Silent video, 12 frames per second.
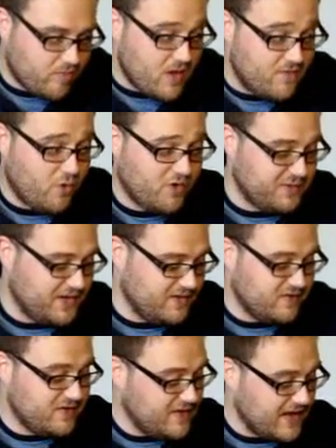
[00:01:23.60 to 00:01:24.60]
course, we
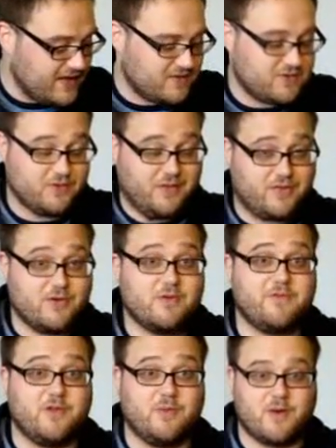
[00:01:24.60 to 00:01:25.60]
didn't see that until the
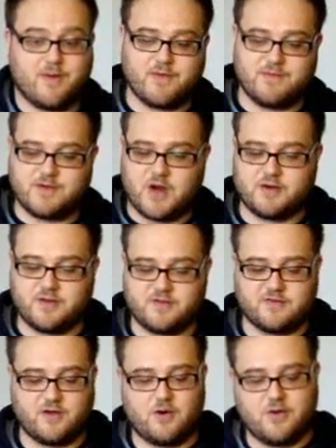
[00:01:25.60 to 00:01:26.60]
third film, Army of Darkness.
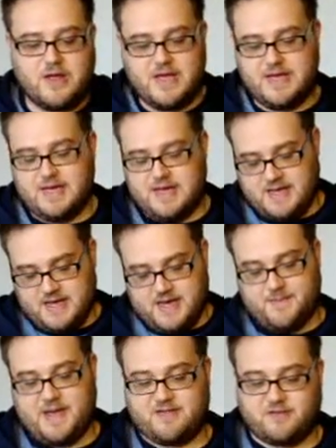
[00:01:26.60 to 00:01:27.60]
So
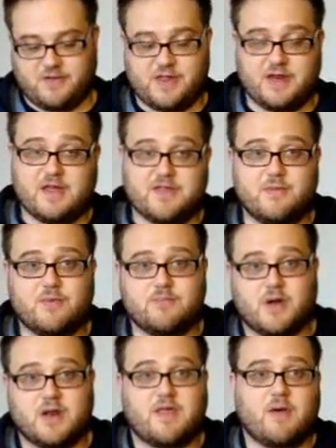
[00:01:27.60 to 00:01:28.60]
basically, they didn't get the
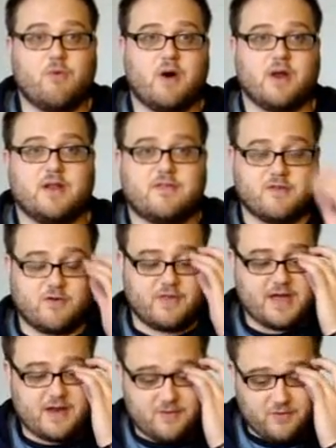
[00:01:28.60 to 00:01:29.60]
money they wanted, so
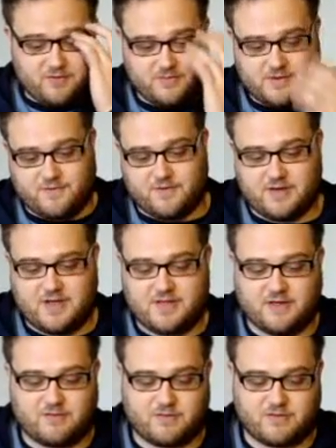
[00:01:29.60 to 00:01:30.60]
they had to do some different
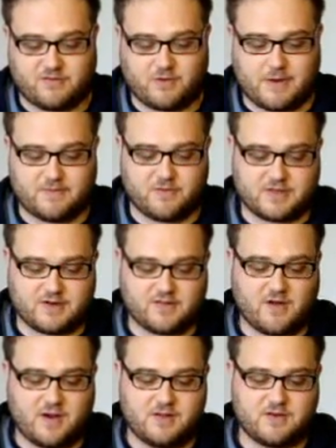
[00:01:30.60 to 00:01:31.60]
things with the script. So what they
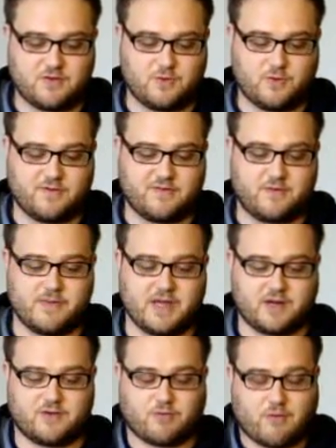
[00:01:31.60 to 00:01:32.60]
decided to do was to
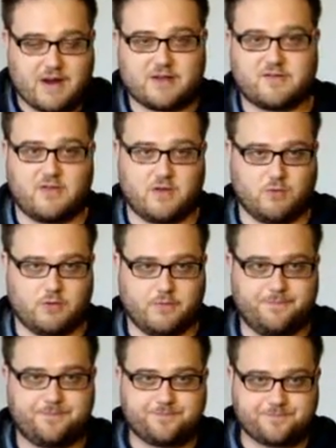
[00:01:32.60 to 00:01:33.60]
make a direct
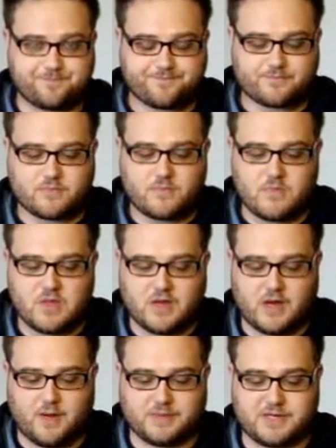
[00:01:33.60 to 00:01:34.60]
sequel,
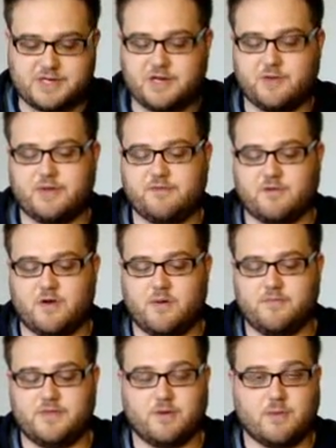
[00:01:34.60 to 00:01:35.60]
continuing
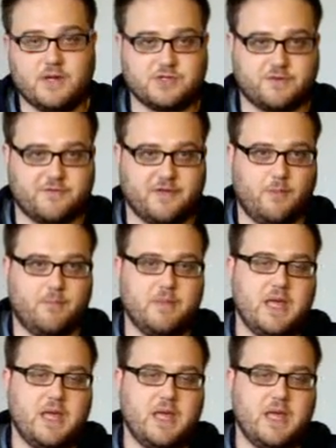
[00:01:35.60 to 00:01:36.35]
from the original film.